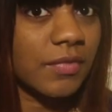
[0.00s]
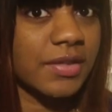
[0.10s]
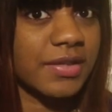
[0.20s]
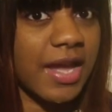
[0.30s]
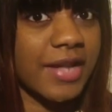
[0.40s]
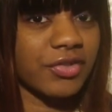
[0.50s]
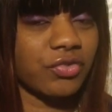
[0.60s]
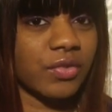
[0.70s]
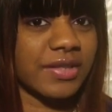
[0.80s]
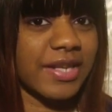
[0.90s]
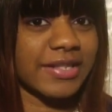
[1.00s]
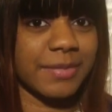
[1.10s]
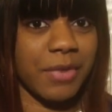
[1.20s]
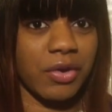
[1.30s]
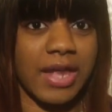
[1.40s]
decided to do it, because I
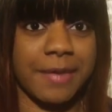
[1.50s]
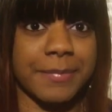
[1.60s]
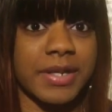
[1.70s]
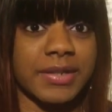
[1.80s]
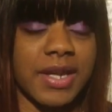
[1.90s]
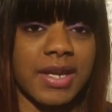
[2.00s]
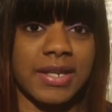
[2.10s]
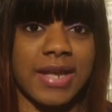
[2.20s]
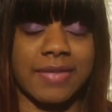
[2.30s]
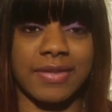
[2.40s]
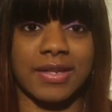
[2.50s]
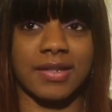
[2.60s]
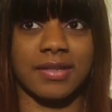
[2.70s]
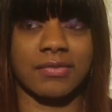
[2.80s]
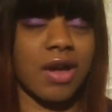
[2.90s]
did my hair like Monday, and I
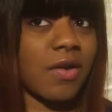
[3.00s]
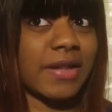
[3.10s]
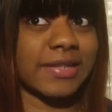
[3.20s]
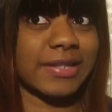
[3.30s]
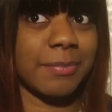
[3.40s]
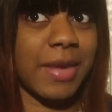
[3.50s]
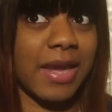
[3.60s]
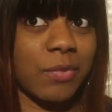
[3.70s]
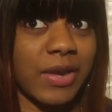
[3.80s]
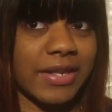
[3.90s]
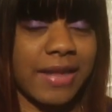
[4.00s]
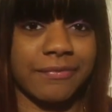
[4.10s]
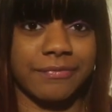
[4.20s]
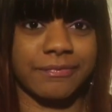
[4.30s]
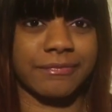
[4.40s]
think, no, I take that back. I waited
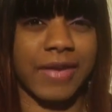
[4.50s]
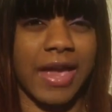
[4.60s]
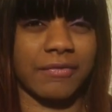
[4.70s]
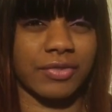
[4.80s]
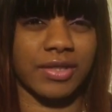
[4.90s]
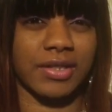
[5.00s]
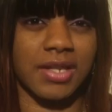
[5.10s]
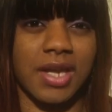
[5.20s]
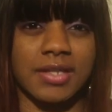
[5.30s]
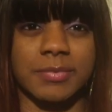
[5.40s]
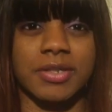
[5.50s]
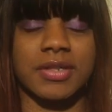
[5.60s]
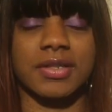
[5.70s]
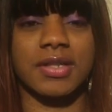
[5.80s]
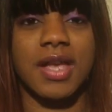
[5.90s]
like 5 or 6 days,
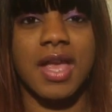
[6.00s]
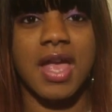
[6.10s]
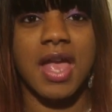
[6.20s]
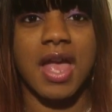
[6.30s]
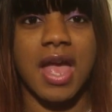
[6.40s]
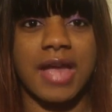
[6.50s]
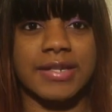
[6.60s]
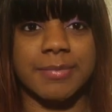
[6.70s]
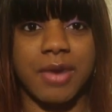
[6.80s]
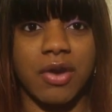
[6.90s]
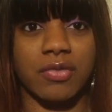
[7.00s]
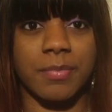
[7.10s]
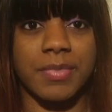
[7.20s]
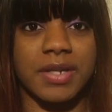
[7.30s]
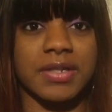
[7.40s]
because I did my hair
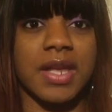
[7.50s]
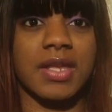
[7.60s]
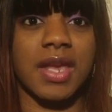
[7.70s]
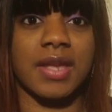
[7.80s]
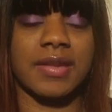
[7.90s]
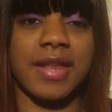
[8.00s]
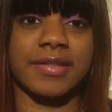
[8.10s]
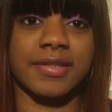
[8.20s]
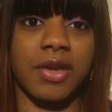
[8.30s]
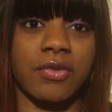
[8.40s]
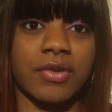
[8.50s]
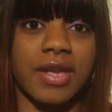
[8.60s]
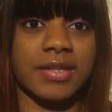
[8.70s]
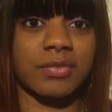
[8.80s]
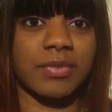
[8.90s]
on a Monday, and that
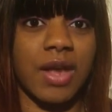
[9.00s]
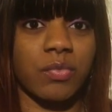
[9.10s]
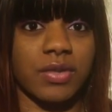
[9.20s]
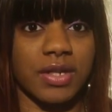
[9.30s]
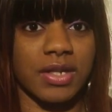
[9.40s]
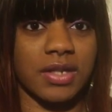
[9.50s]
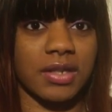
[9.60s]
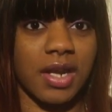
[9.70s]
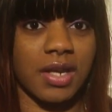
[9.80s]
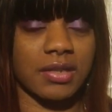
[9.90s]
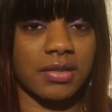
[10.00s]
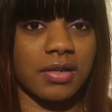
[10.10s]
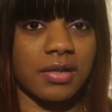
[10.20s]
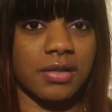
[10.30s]
Saturday is when I went in, and